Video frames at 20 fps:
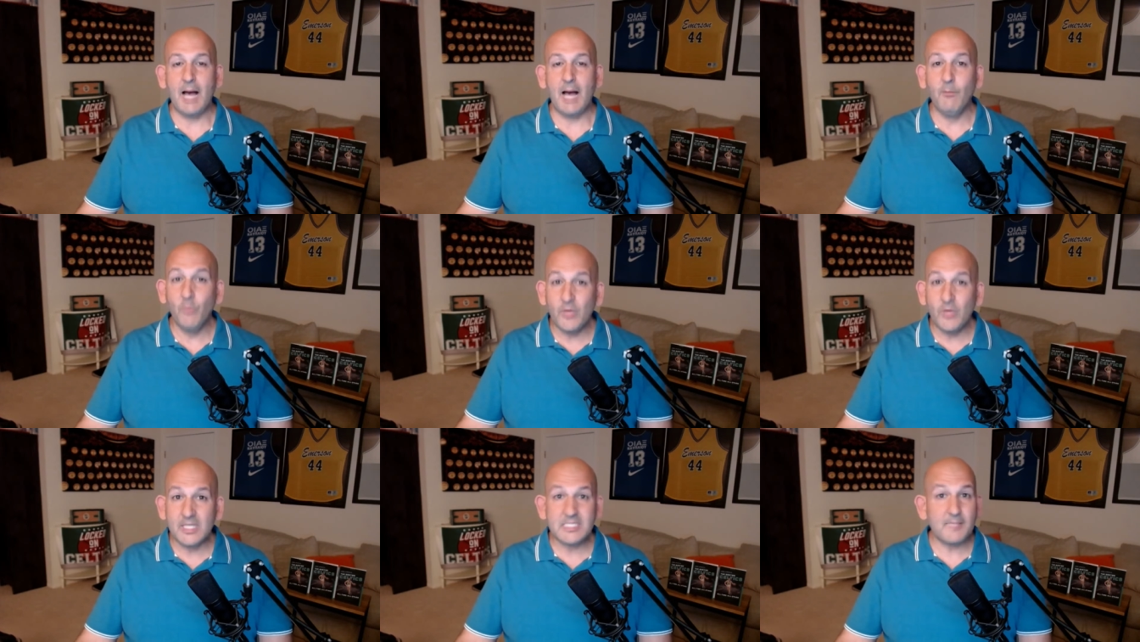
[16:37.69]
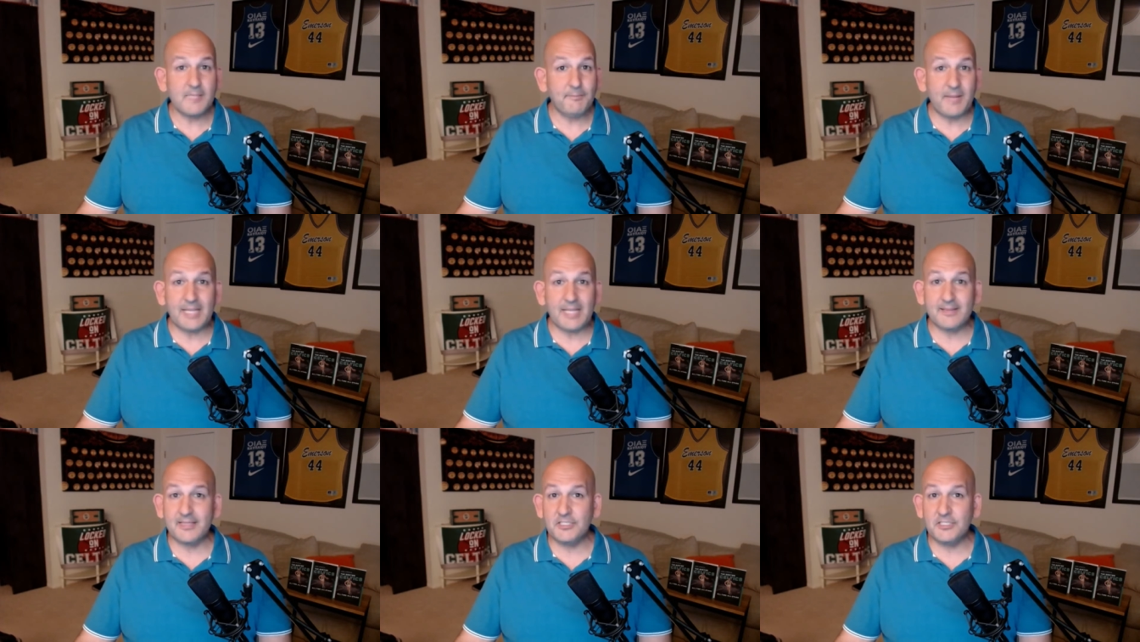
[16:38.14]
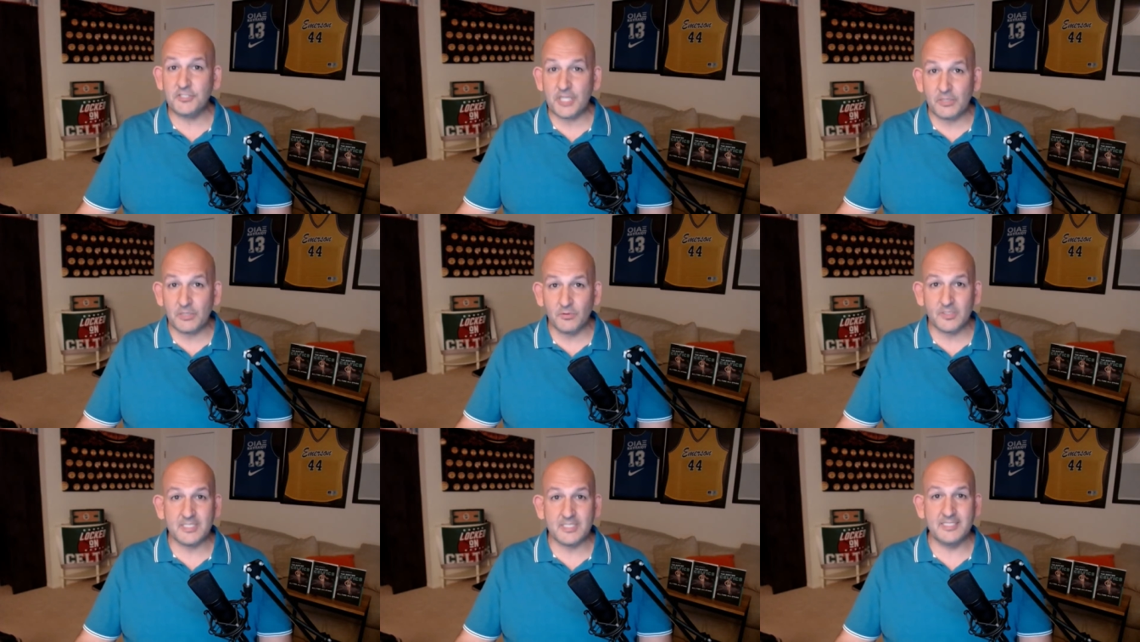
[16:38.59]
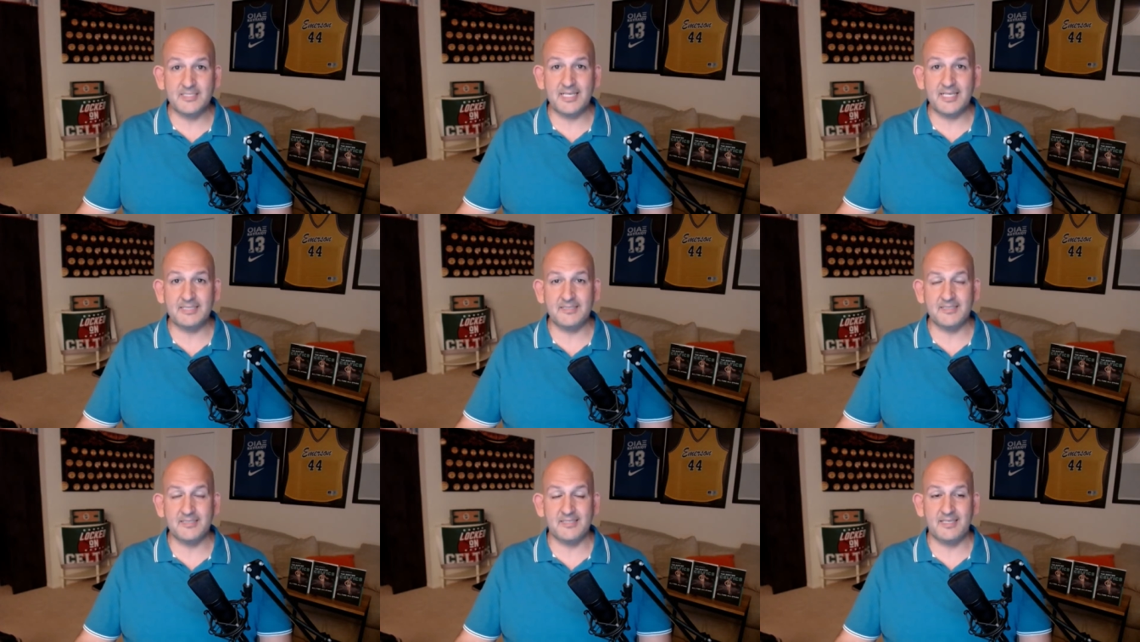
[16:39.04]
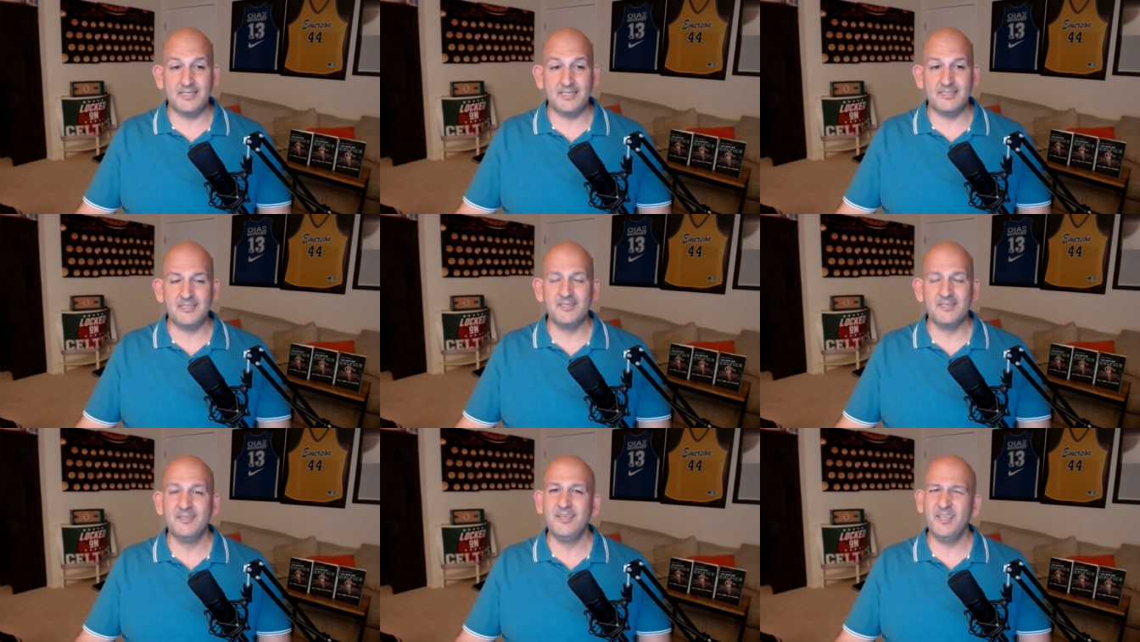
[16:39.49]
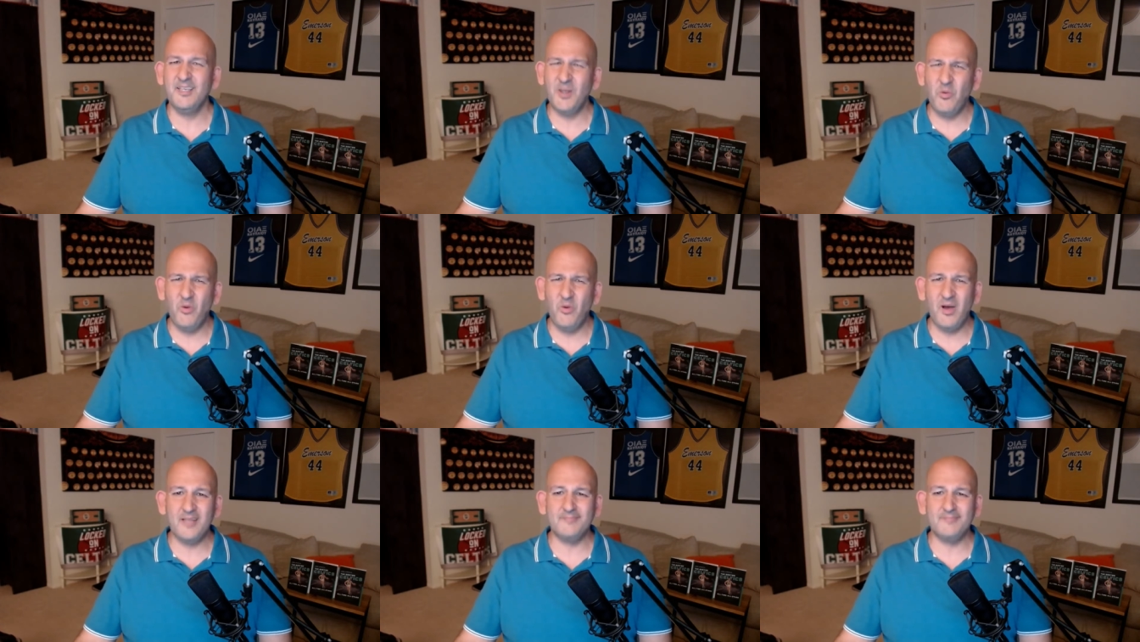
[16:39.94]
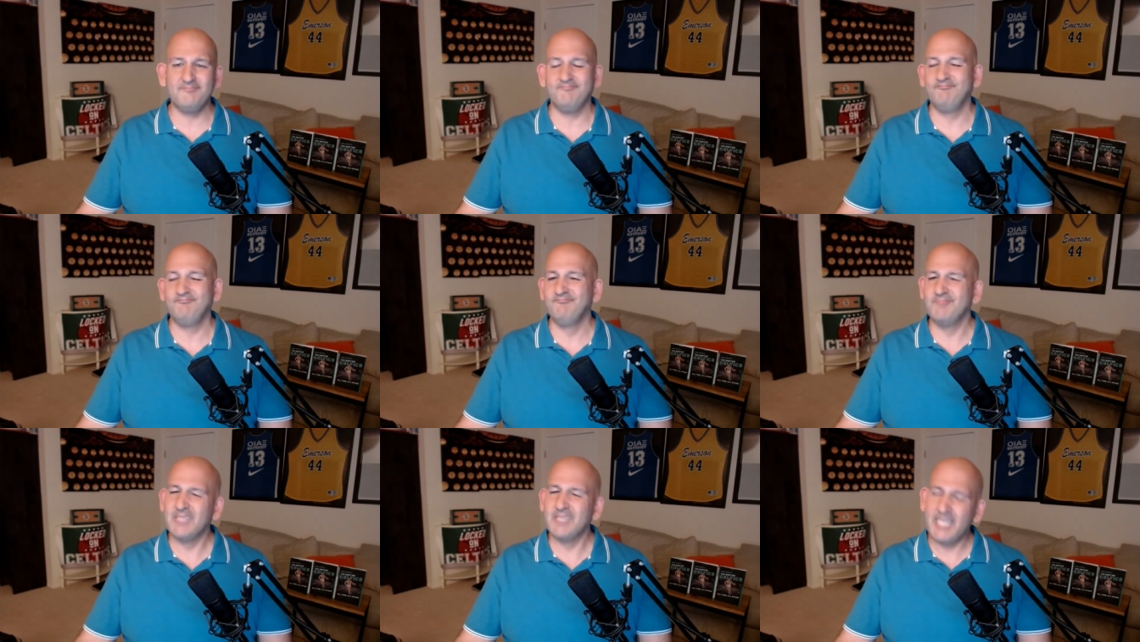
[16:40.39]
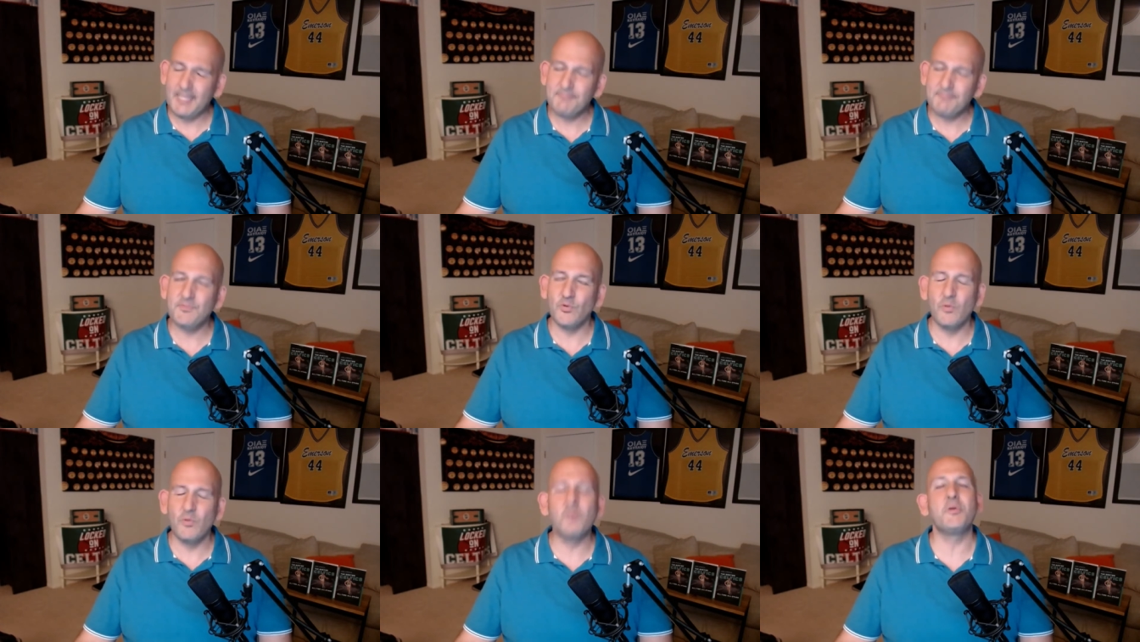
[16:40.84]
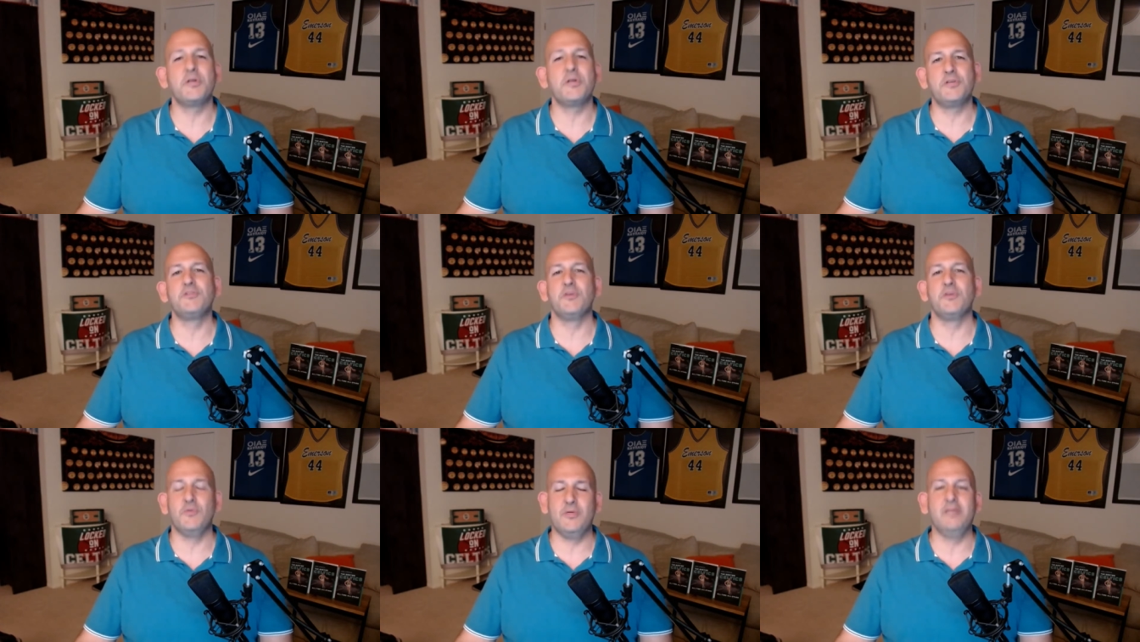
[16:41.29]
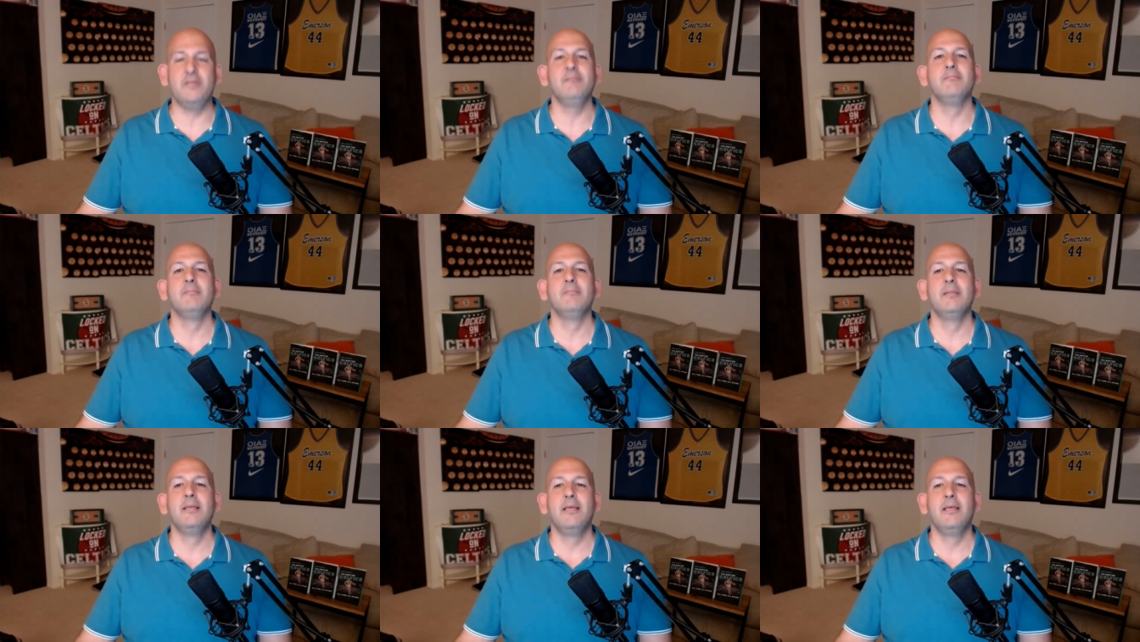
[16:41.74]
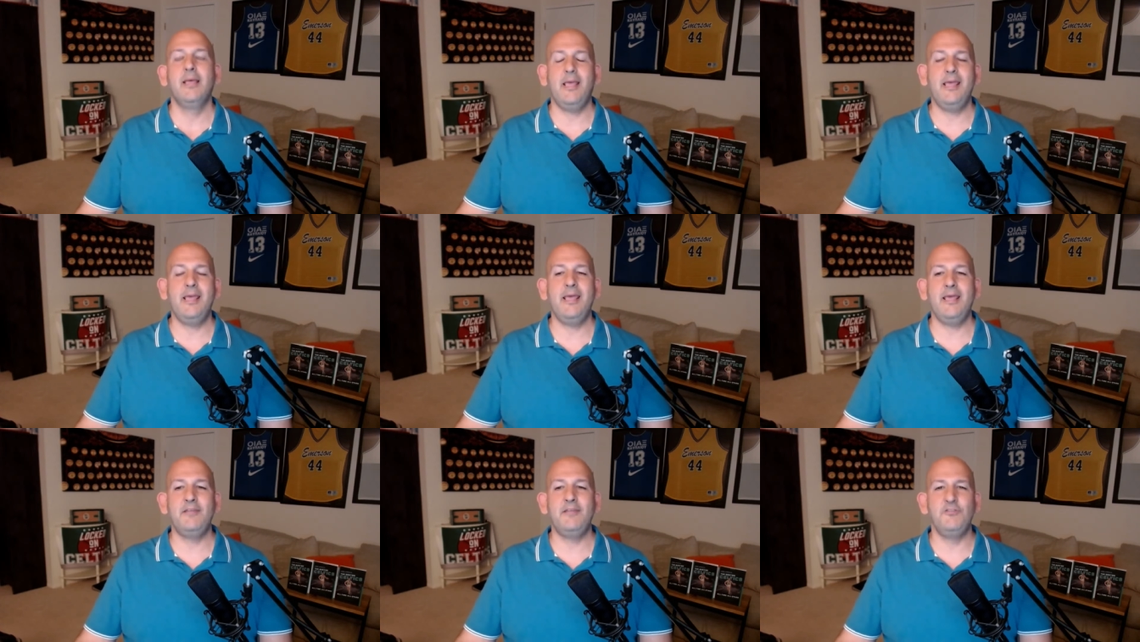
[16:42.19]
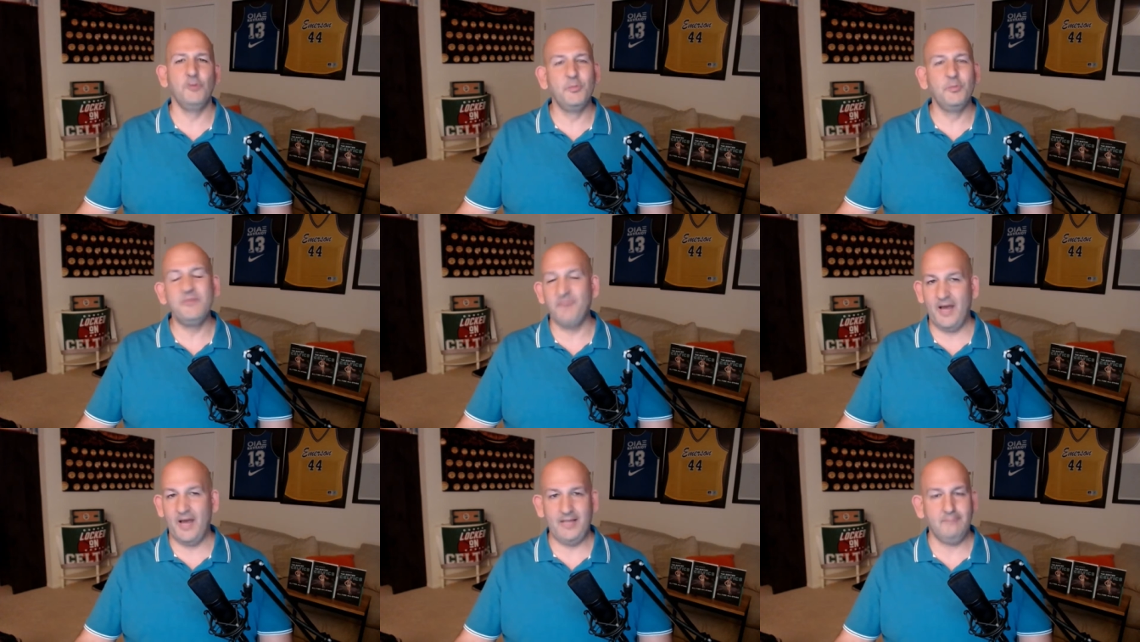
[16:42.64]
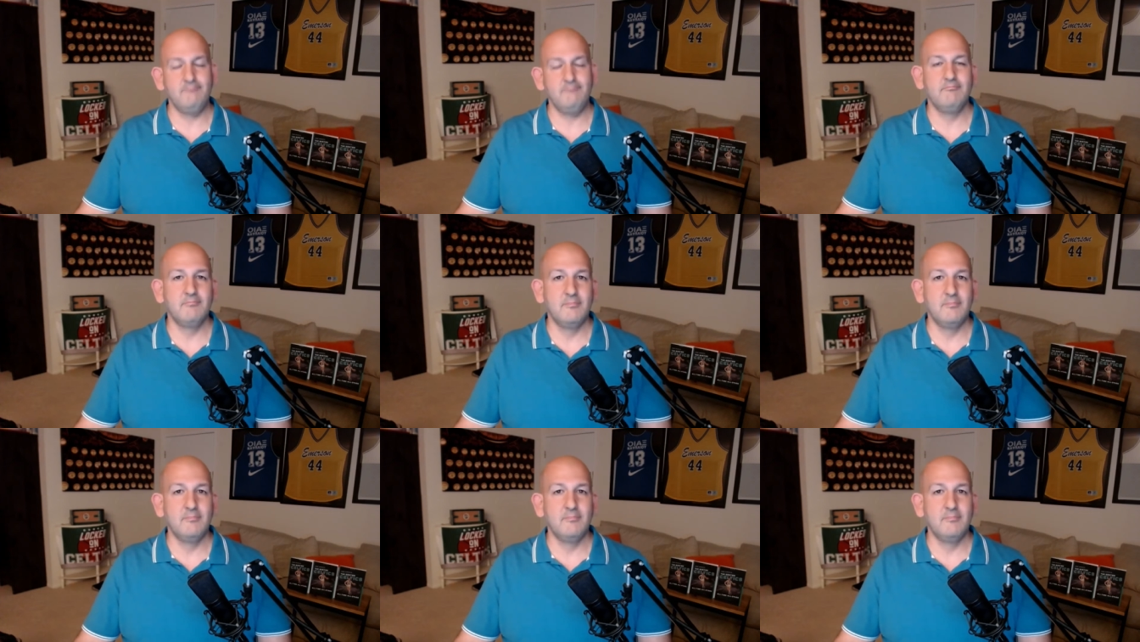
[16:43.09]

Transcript: I'm willing to bet the general consensus is, you know what, keep doing what you're doing and you'll be fine.